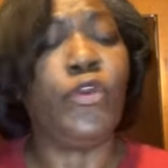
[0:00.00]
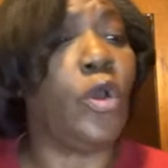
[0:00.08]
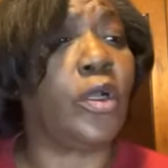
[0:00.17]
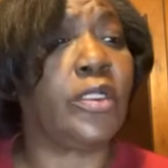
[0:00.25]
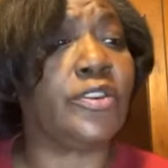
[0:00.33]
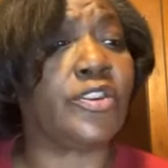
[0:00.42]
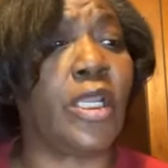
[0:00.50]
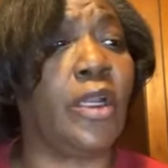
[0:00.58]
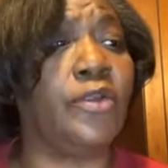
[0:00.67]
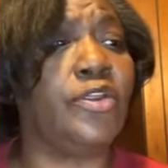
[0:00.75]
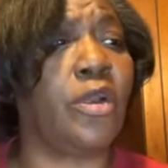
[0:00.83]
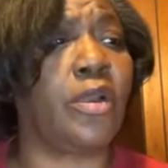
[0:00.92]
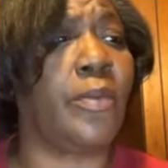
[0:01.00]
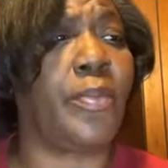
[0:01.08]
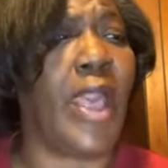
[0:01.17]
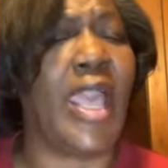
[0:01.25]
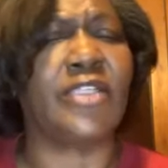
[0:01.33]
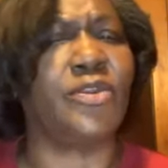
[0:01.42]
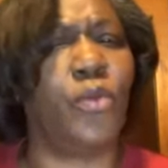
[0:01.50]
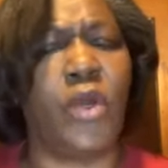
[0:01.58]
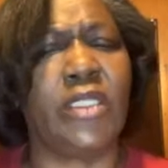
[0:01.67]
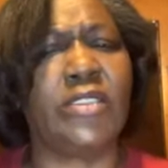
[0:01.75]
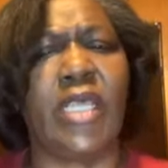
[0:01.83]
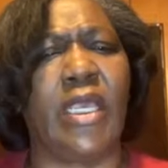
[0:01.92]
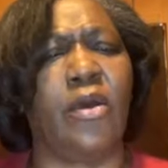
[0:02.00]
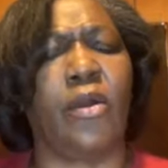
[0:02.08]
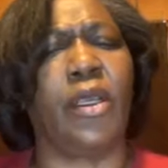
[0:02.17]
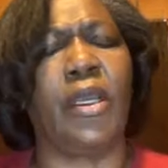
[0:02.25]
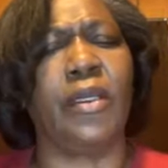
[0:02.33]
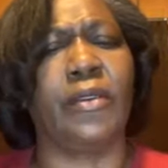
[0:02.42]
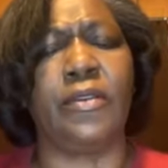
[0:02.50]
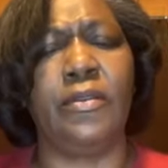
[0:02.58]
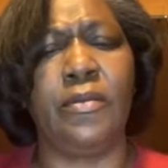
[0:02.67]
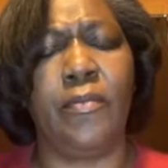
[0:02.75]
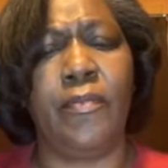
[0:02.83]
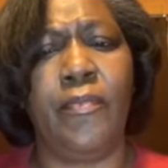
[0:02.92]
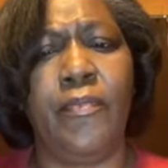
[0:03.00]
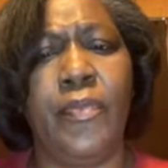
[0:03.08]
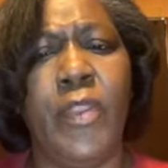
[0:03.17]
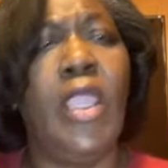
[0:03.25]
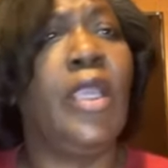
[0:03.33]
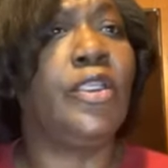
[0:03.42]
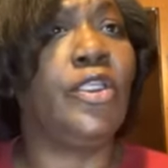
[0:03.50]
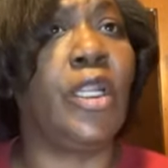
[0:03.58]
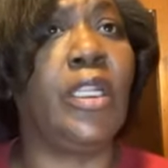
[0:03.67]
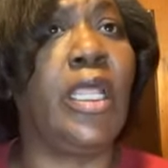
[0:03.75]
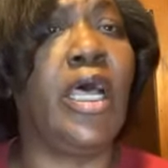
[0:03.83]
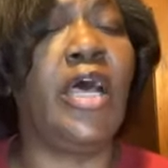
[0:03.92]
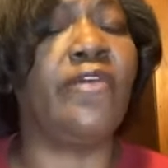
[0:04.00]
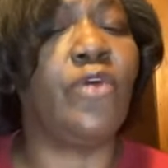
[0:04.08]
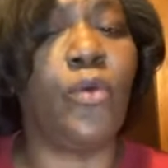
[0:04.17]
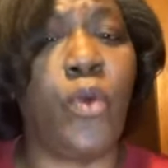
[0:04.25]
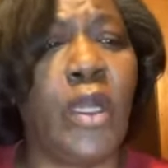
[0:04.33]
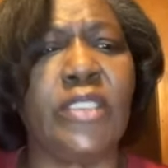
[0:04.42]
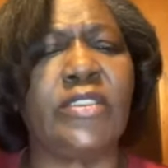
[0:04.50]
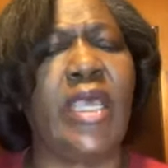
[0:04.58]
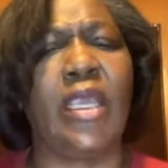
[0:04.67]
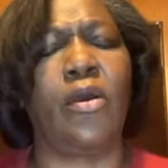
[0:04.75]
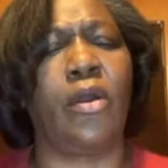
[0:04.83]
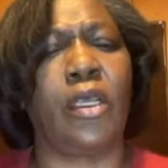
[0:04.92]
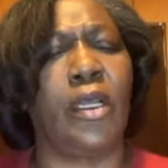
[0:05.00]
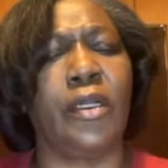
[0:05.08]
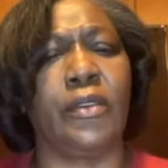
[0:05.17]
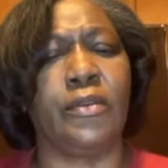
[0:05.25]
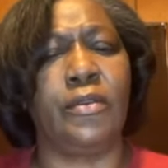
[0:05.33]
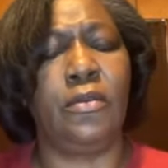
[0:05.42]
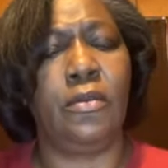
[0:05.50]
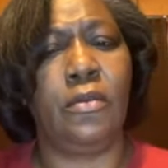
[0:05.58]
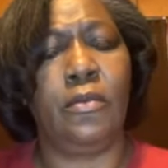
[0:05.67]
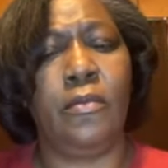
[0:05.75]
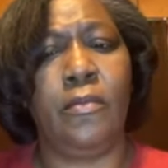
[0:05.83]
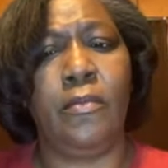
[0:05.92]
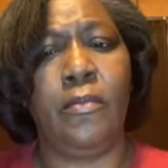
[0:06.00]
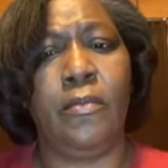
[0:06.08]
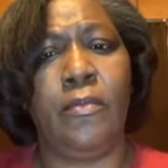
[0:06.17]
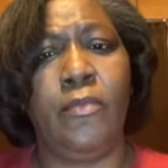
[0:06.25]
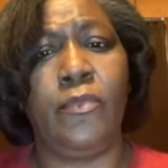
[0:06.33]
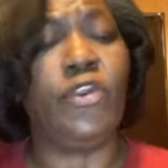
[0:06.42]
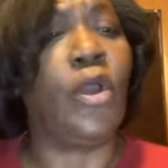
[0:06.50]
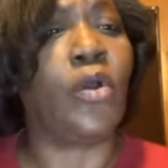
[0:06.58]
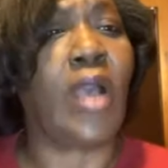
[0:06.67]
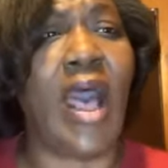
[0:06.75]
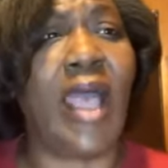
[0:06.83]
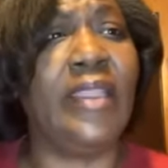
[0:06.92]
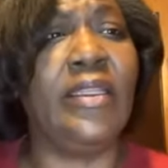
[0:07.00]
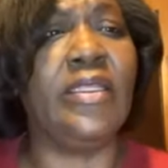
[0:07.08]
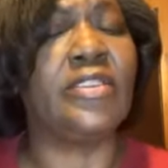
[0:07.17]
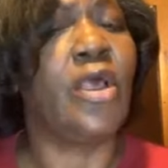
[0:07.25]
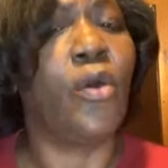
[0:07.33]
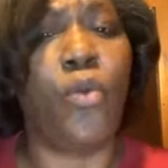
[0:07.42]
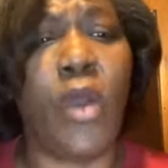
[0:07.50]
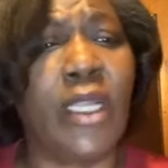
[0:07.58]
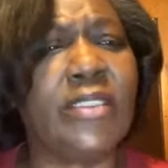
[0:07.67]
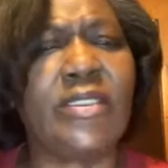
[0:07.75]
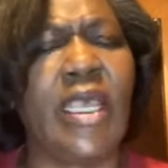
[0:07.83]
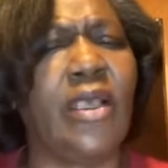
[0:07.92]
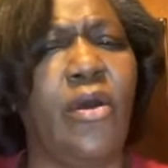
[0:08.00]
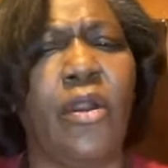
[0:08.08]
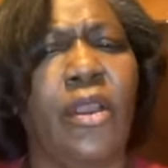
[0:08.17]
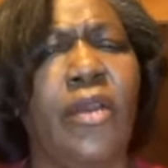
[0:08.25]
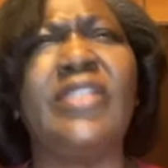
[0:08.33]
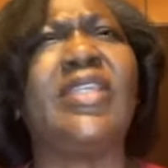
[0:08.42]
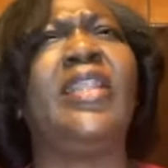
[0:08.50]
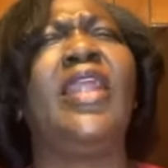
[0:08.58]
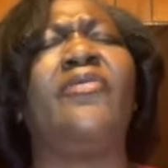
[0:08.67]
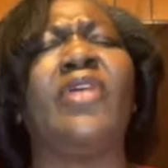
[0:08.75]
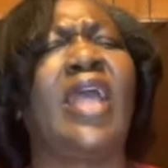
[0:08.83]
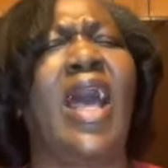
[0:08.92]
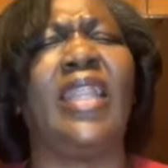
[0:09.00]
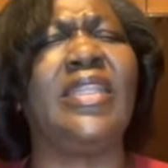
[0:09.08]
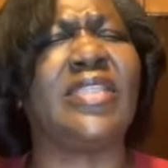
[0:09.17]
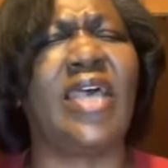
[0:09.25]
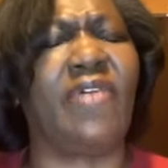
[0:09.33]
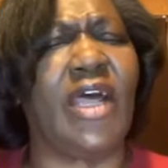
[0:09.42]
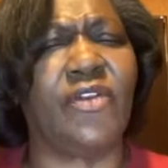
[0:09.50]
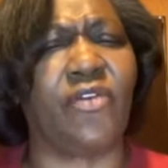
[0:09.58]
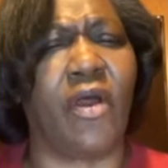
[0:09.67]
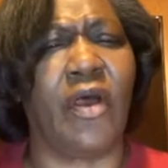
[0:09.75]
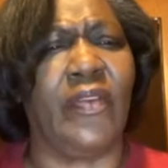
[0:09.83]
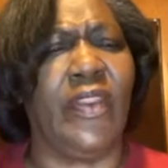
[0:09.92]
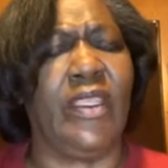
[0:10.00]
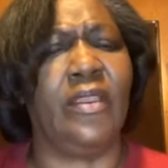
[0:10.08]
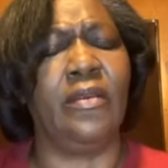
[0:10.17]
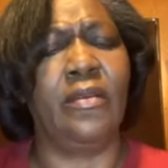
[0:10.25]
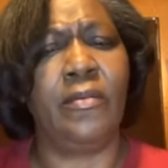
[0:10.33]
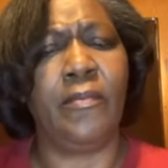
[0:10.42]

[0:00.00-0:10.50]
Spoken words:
Your concern, your compassion, what is that going to hurt? Your love, what is that going to hurt? Your kindness, what is that going to hurt? Is that love and kindness have I drawn thee?